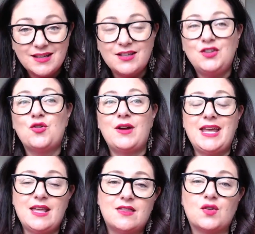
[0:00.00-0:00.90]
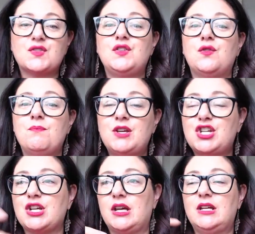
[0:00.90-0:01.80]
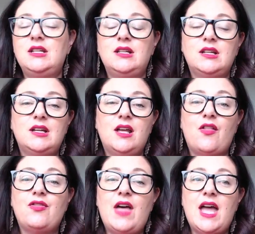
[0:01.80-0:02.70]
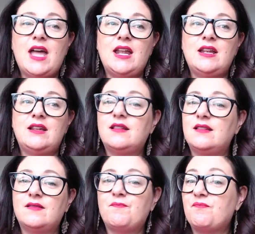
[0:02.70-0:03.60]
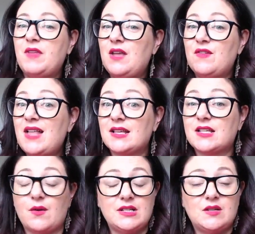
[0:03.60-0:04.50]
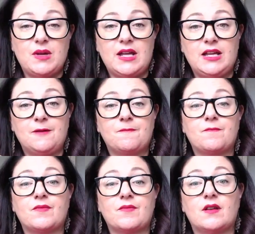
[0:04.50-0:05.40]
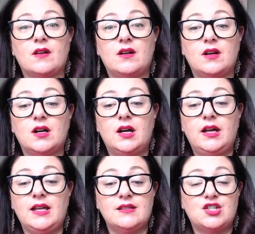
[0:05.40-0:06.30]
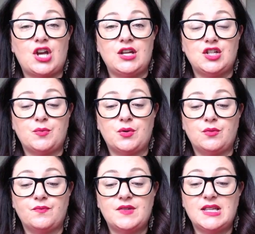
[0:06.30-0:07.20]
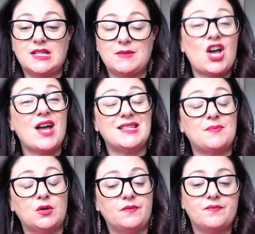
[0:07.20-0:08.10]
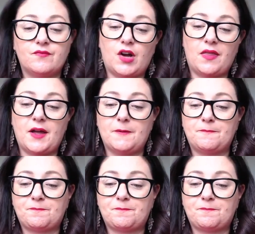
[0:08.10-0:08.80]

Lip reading: your ethos, your mission, then even that's going to be interchangeable, systematizable rather.